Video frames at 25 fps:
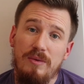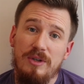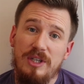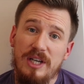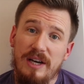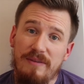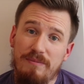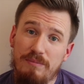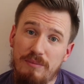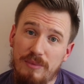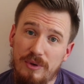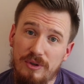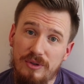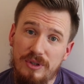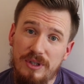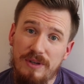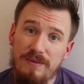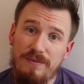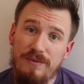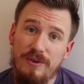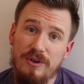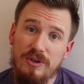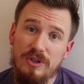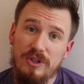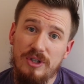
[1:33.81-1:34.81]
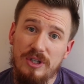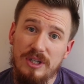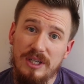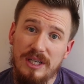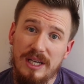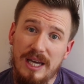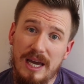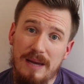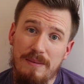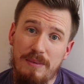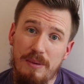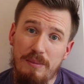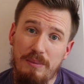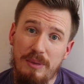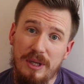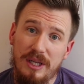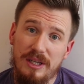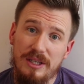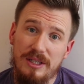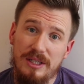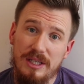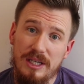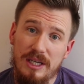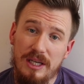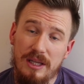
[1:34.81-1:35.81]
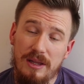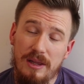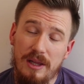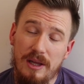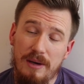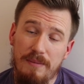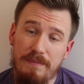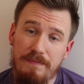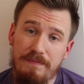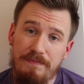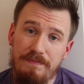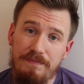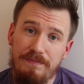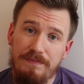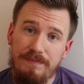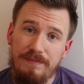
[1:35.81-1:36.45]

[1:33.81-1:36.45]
which have multi-function capability in them.